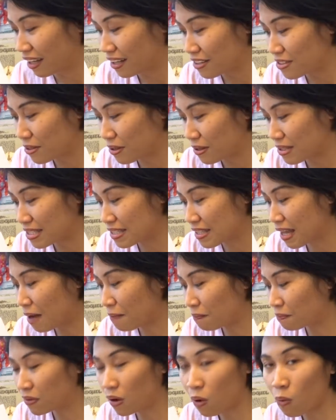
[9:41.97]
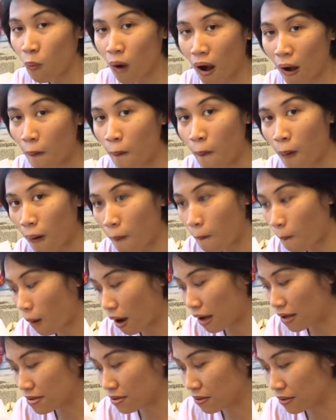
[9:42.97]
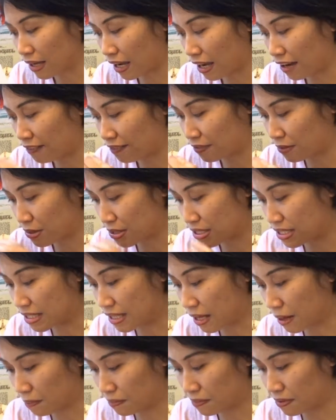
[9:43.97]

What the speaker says: So stamp the what. So they have to stamp.